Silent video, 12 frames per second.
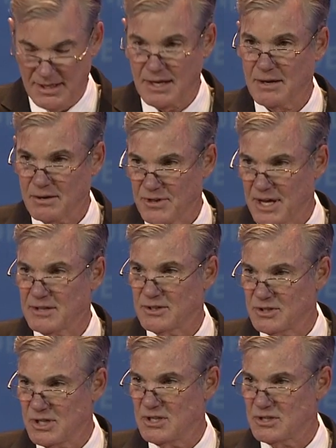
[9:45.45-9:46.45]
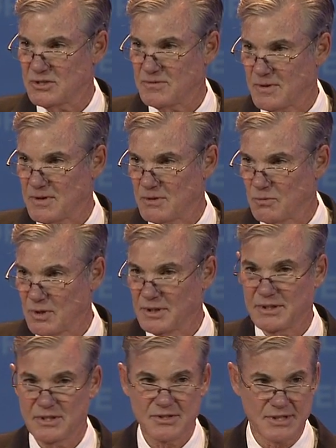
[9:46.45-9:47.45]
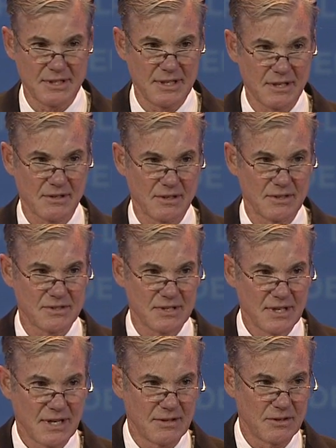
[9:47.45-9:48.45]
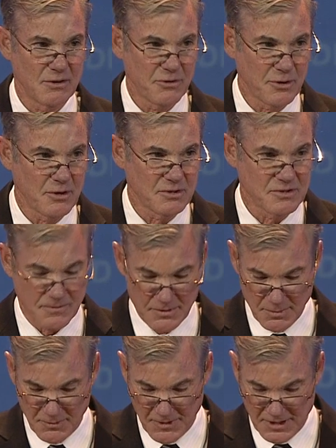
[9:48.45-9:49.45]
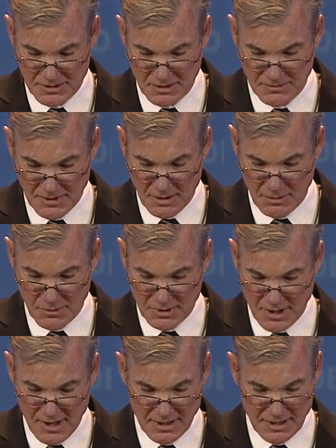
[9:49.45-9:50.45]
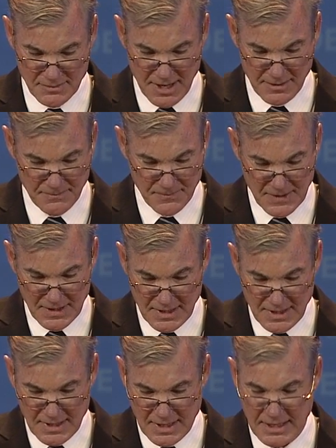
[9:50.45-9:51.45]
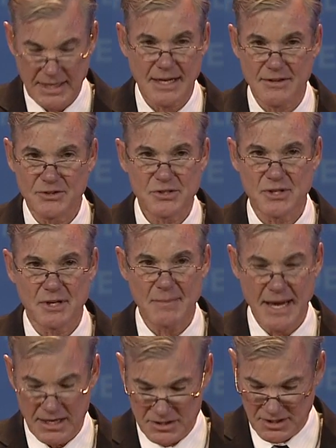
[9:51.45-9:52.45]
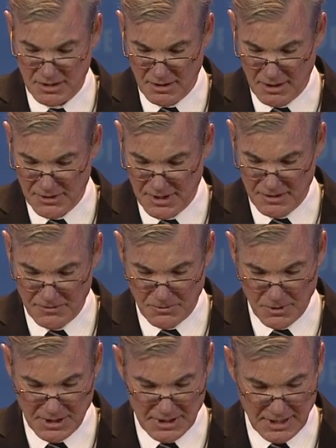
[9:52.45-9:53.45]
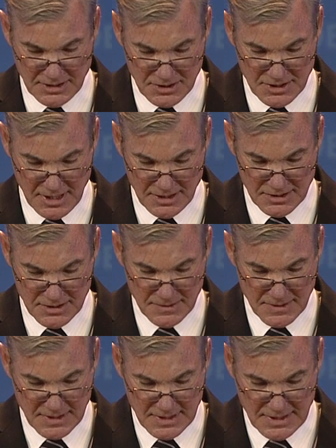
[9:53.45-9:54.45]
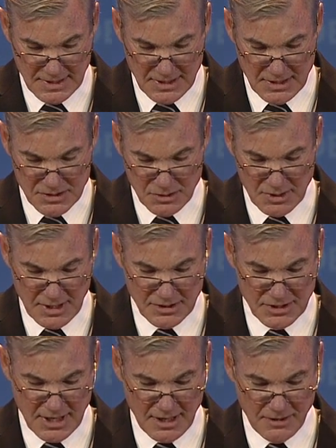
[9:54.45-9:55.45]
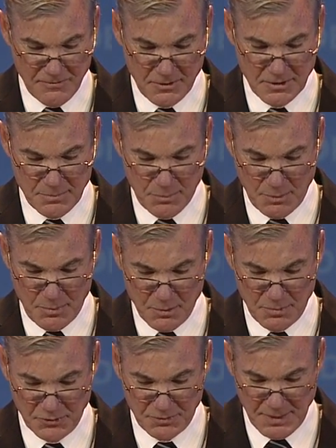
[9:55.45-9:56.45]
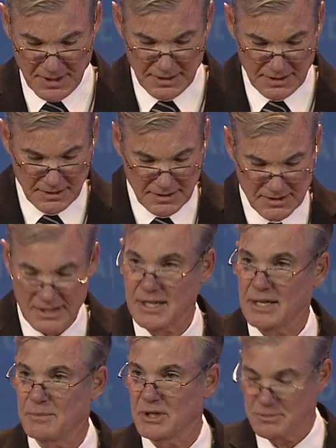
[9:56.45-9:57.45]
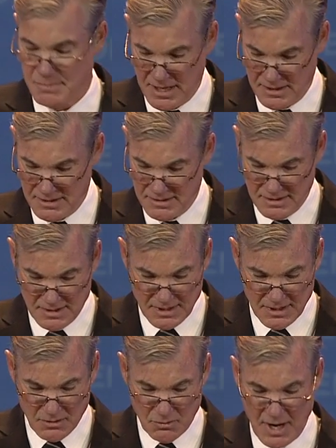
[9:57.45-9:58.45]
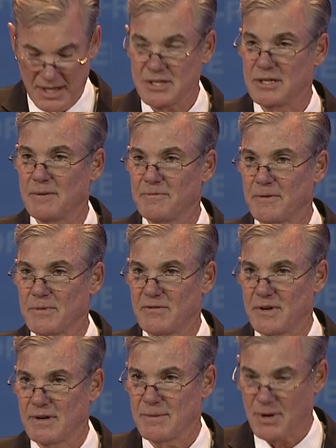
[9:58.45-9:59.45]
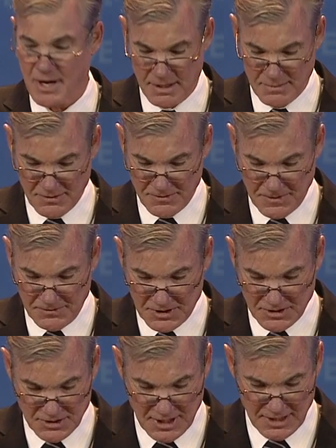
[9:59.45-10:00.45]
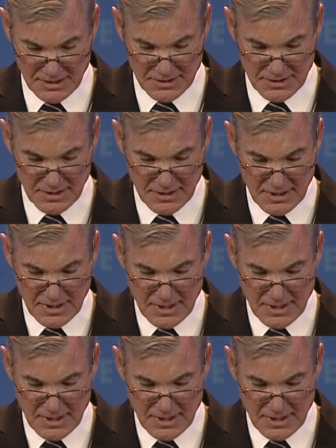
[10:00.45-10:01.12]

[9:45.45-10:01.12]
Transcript: And I thank the teachers for their willingness and eagerness and their thirst for the professional development we're talking about. And again, this is unmatched in all the other 49 states. So yes, California per pupil spending is getting much better. rising up from the very bottom of the 50 states.